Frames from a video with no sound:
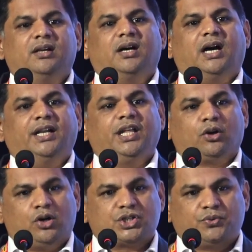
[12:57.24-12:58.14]
and the
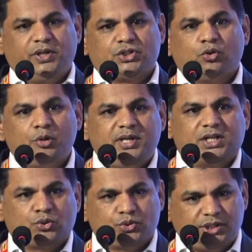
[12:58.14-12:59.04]
cost which could be
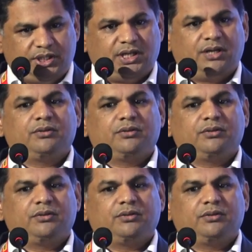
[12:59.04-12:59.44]
associated